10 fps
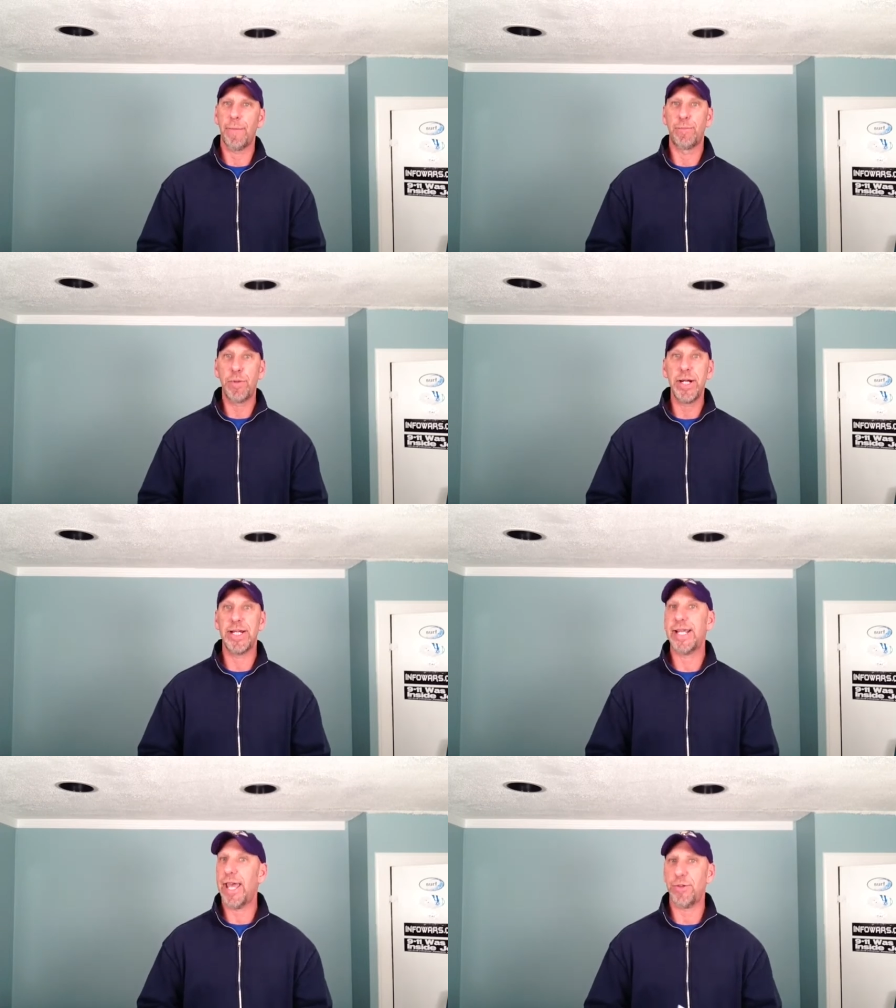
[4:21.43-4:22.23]

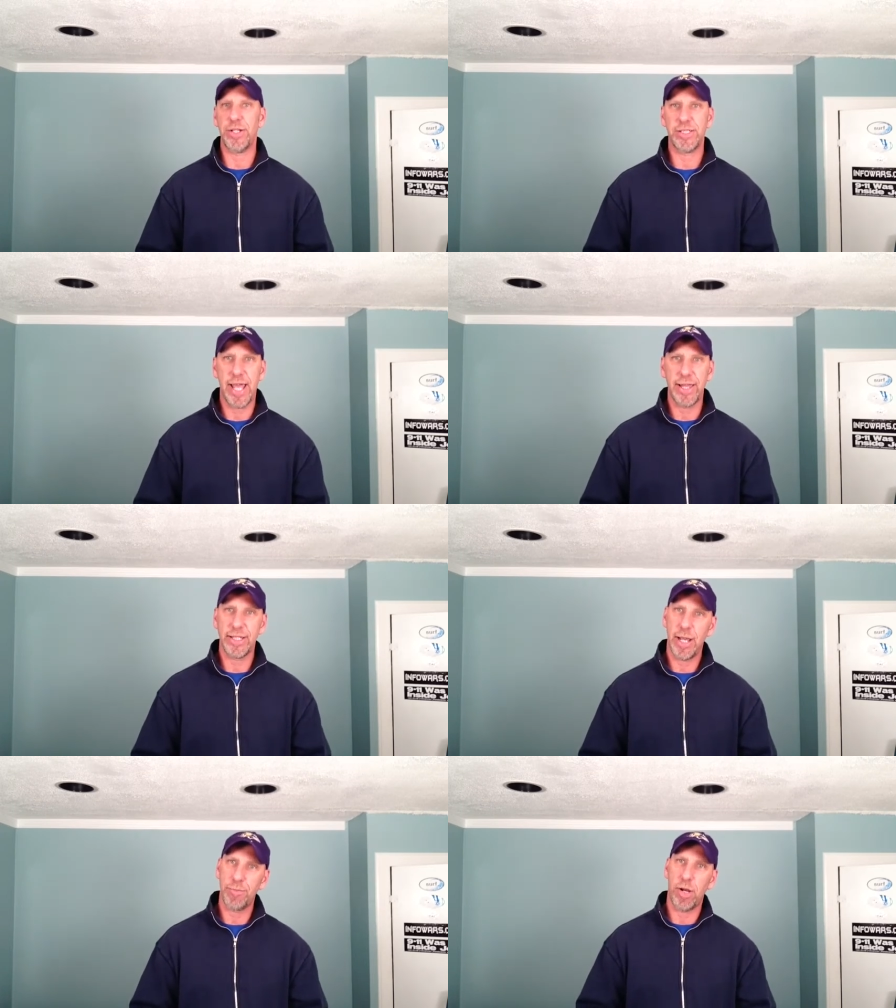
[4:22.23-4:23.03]
putting together a
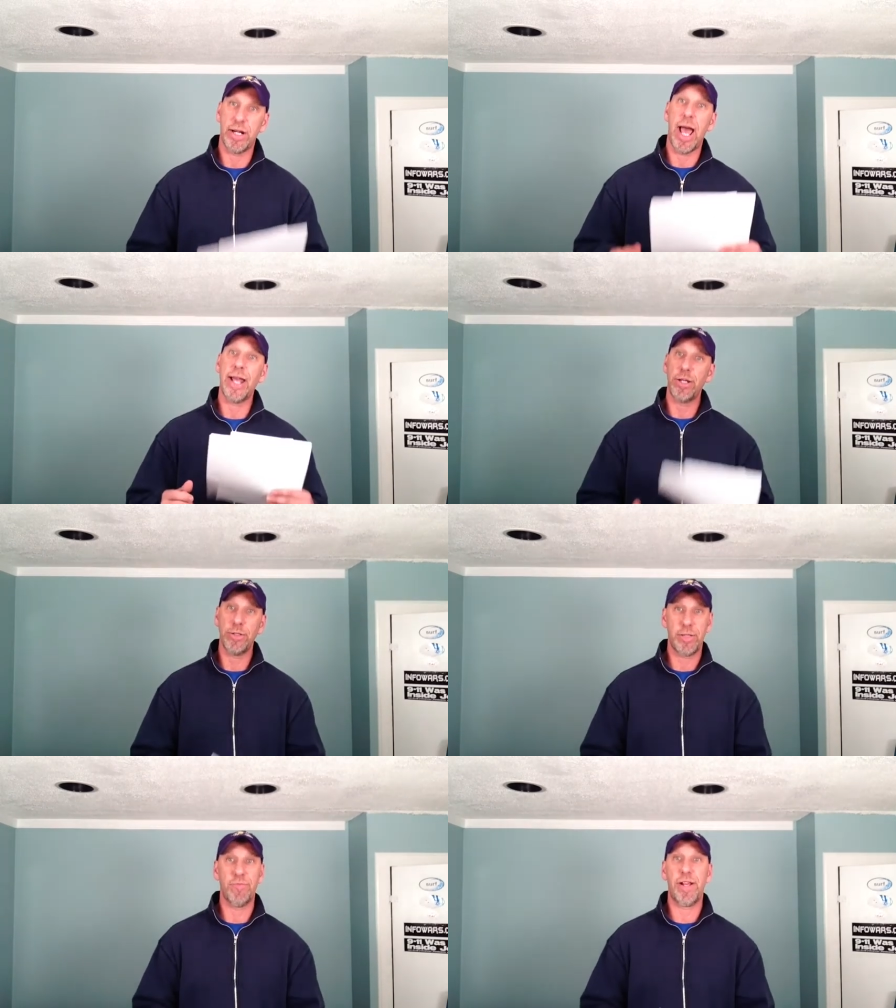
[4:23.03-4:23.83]
solid Cup run. I
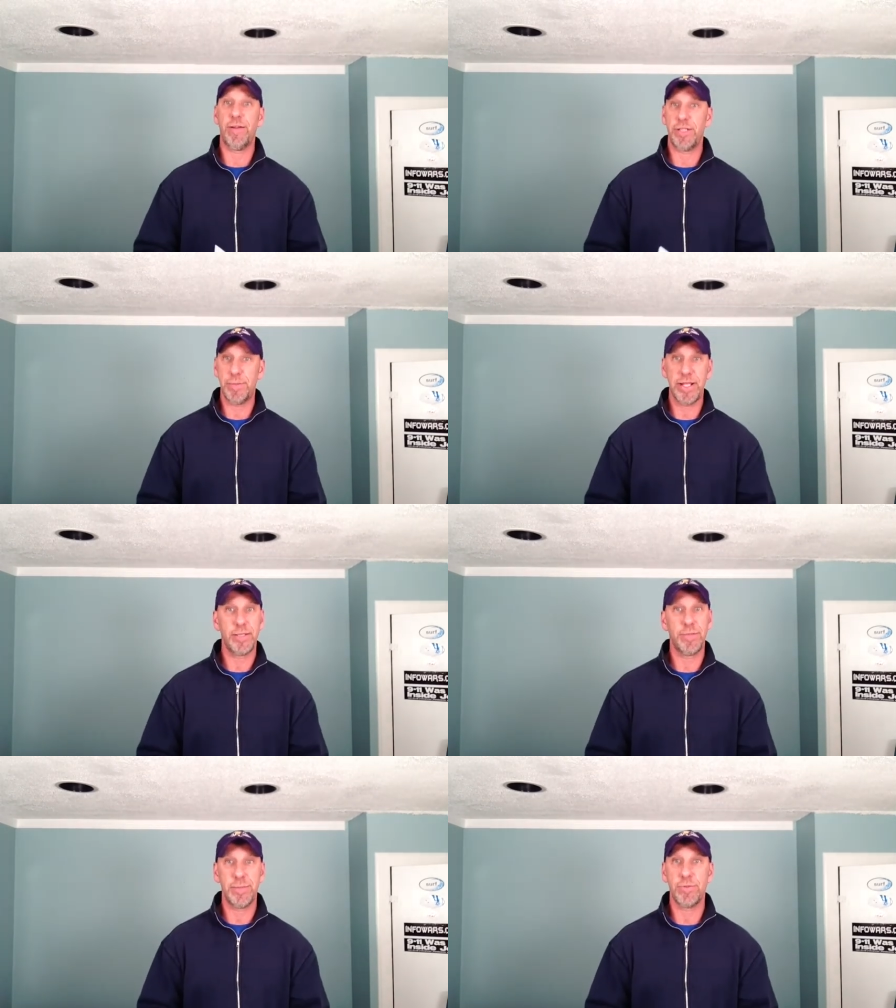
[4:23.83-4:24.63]
know some very
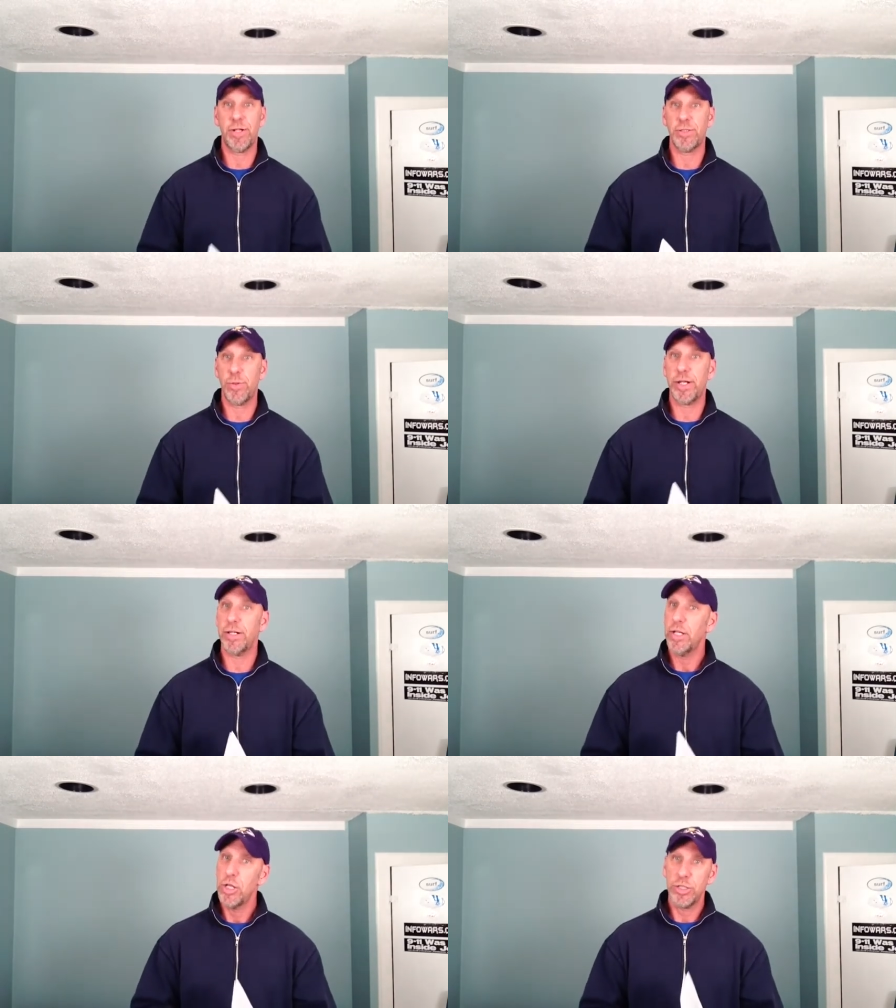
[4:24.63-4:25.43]
respected people on
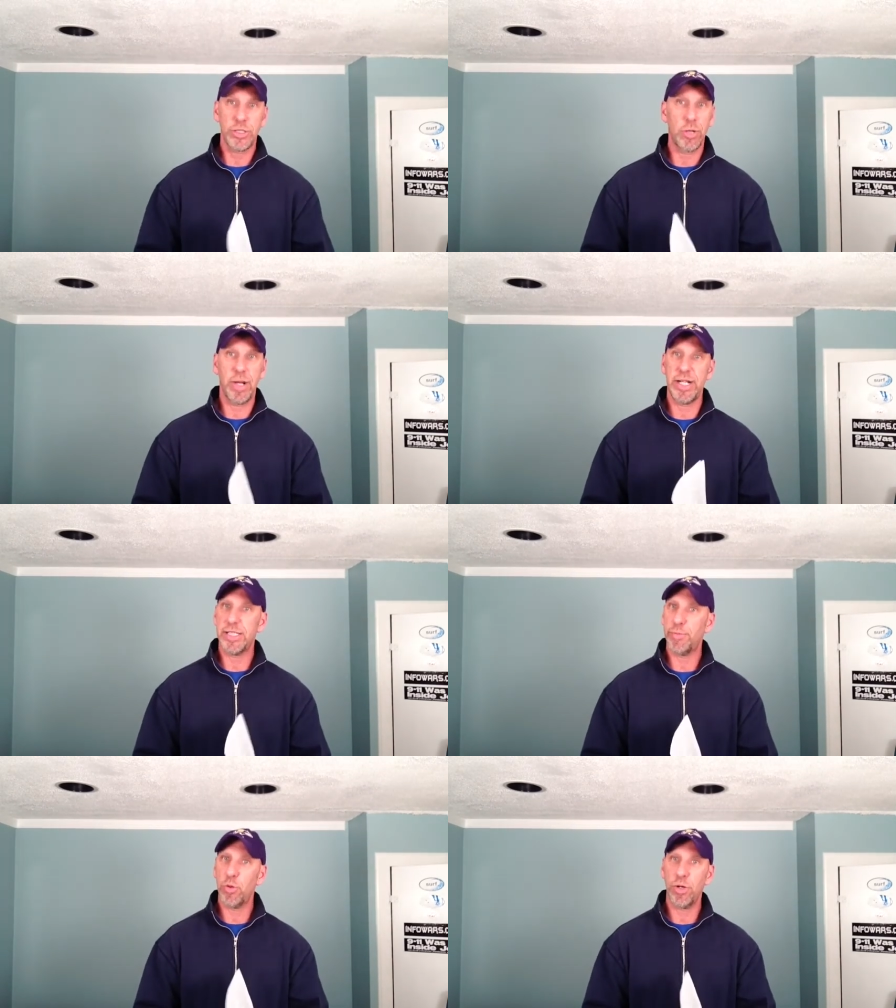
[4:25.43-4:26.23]
Twitter, So Money
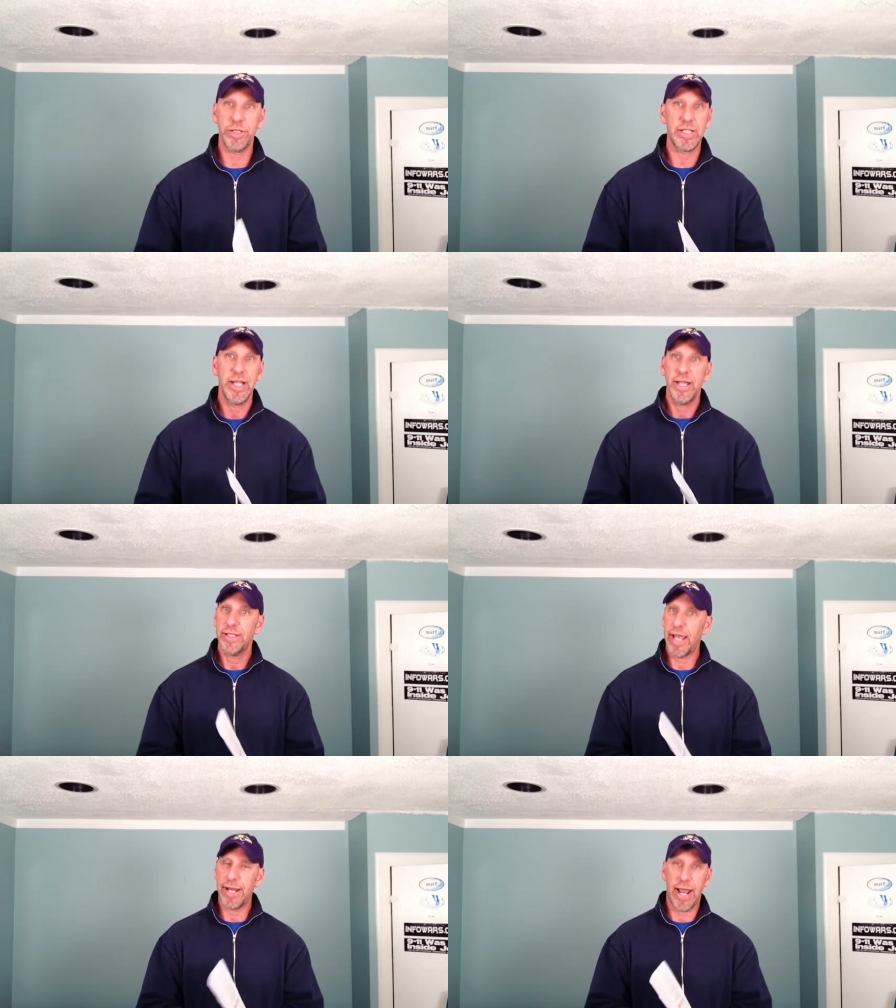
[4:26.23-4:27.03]
Sports,
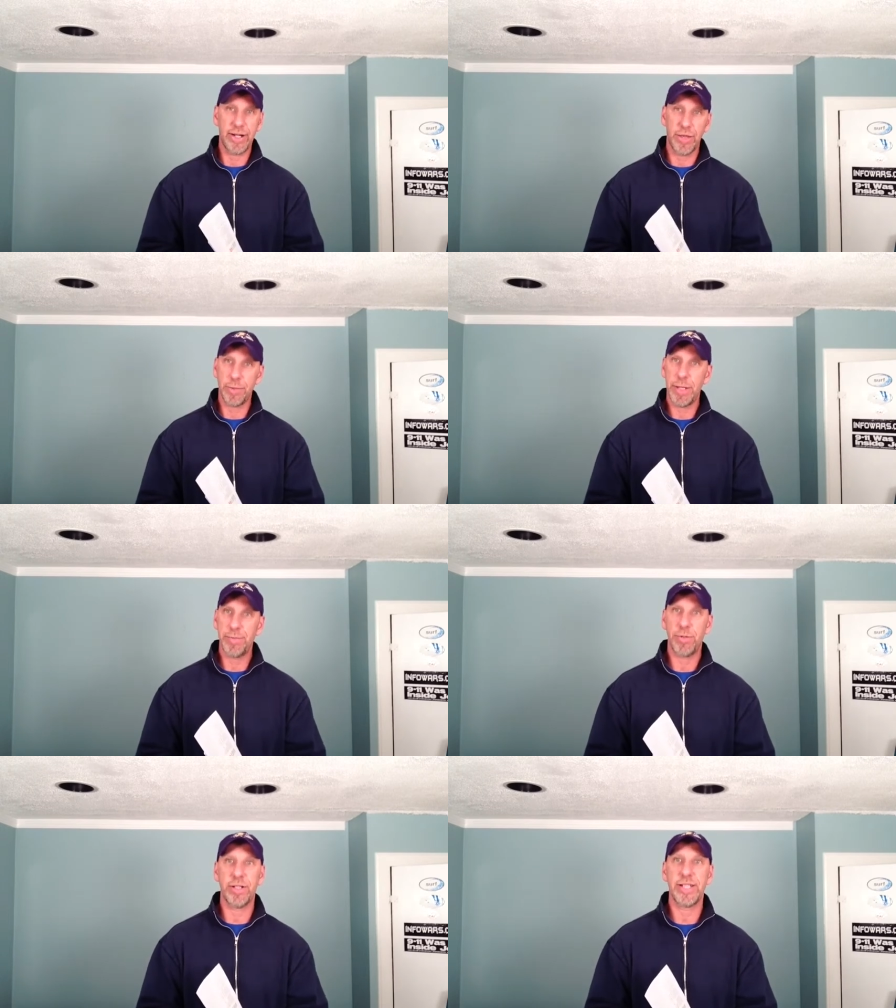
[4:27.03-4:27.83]
and other
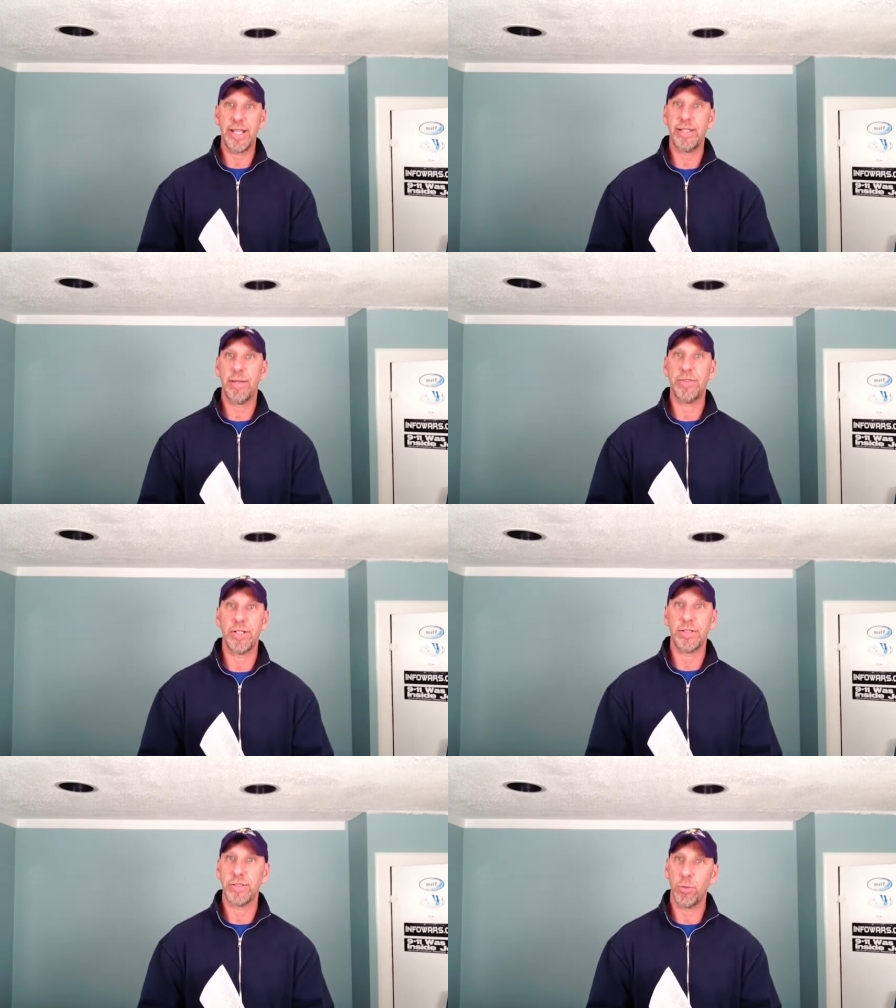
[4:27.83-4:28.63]
people are taking them
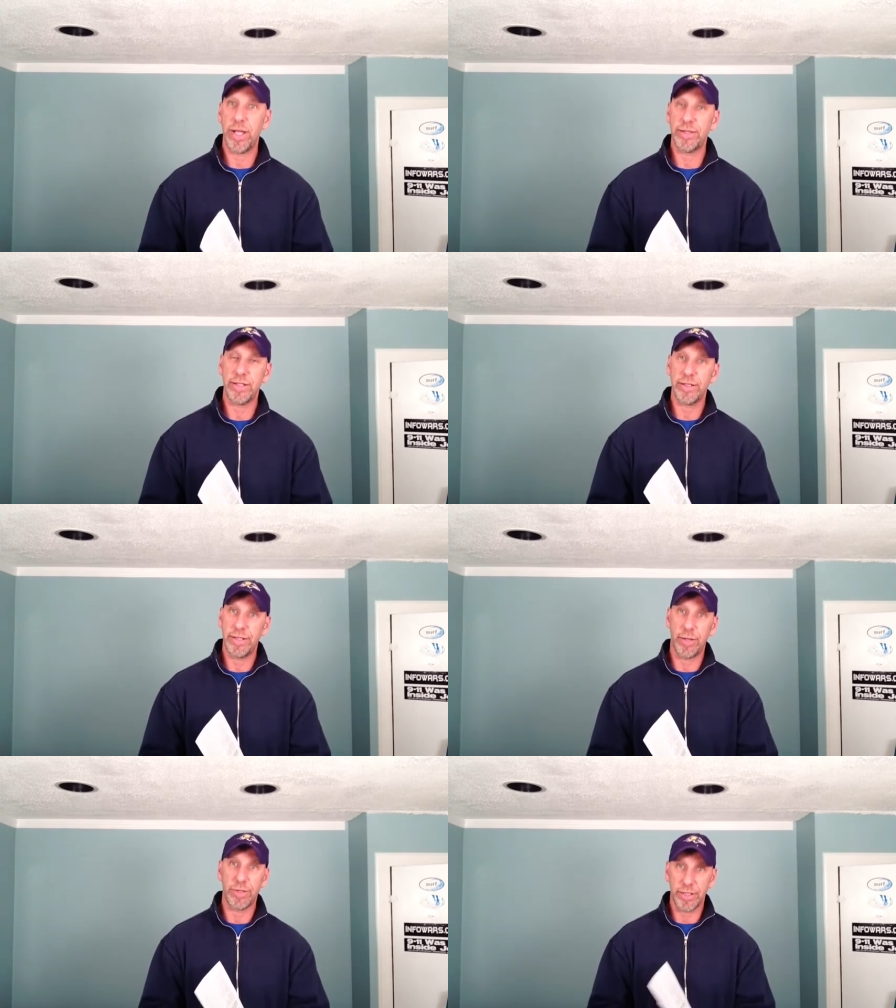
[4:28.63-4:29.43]
to win
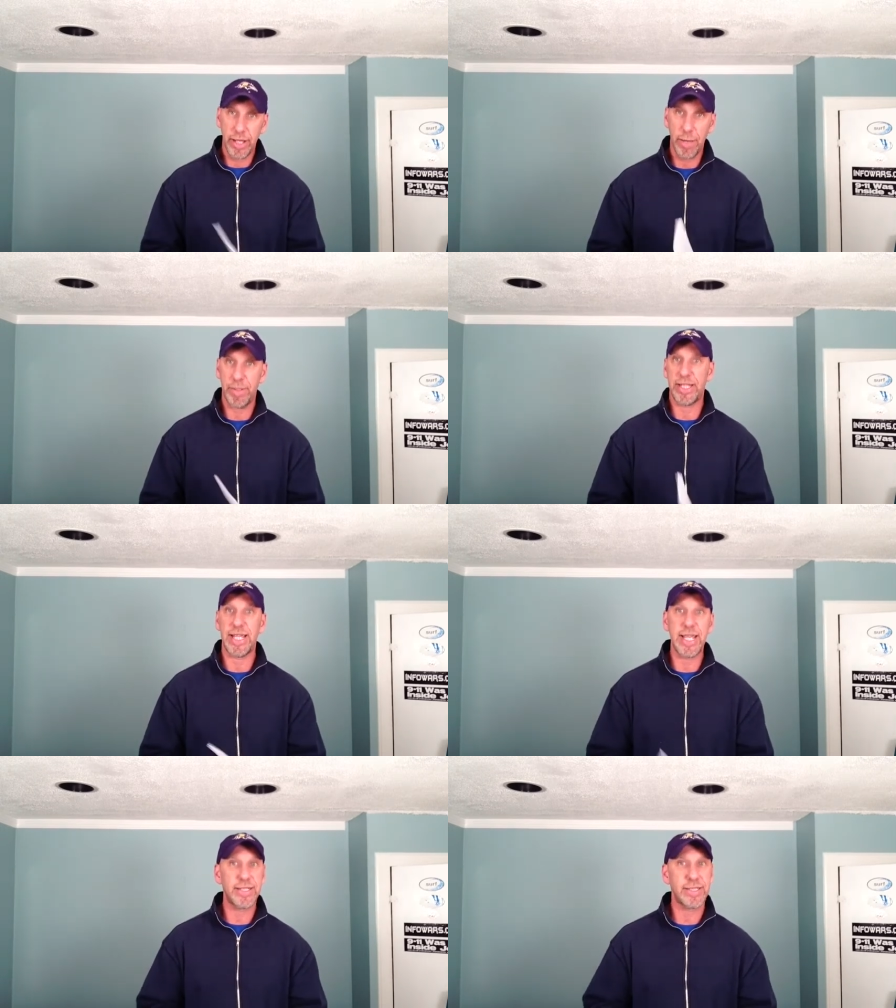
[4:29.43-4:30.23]
the Cup in
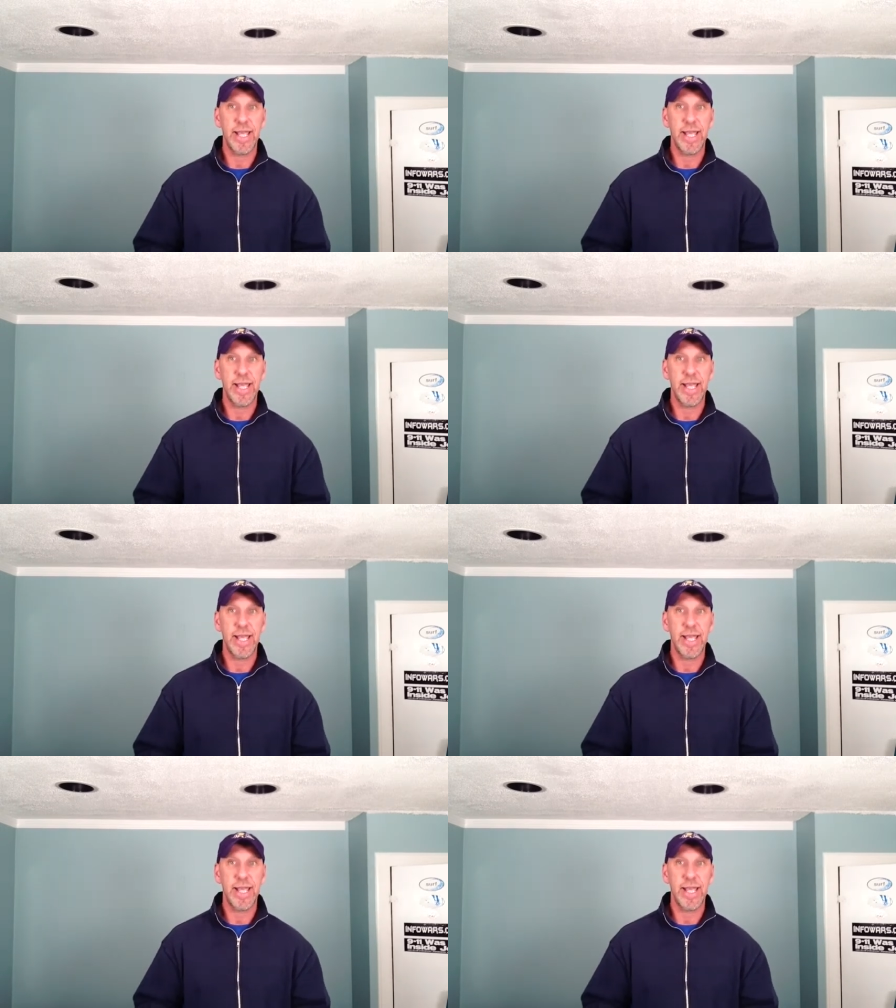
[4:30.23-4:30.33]
the East.